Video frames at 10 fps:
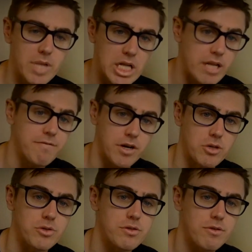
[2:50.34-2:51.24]

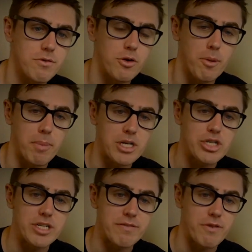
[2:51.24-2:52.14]
ClickFunnels for a bunch
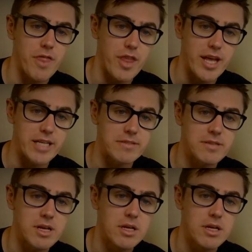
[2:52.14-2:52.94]
of different things